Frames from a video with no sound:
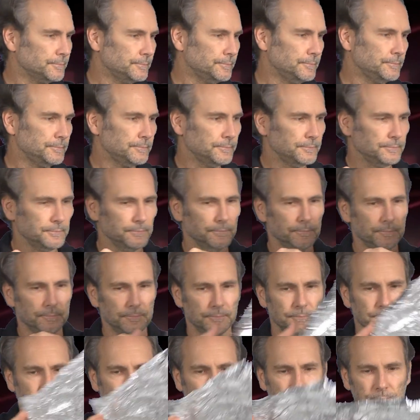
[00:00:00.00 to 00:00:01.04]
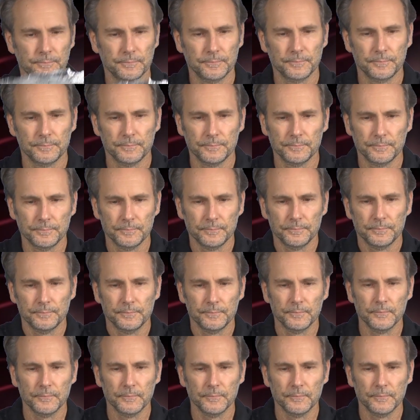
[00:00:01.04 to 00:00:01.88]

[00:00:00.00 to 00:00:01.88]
(no one is talking)